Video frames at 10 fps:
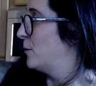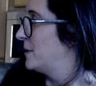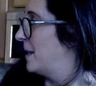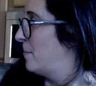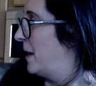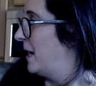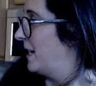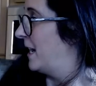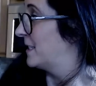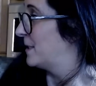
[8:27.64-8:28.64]
and
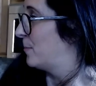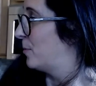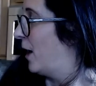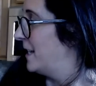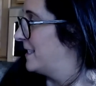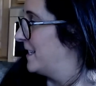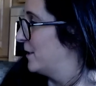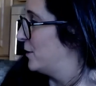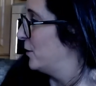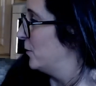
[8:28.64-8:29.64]
Pancake, surprising the
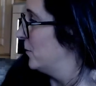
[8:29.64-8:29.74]
two.